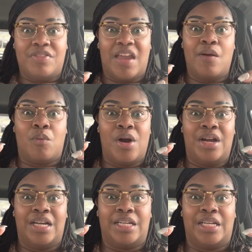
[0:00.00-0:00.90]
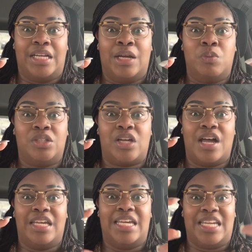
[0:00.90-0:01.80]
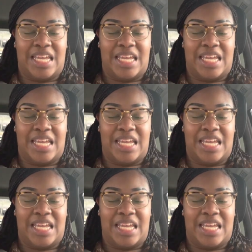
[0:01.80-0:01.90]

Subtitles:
it was going to get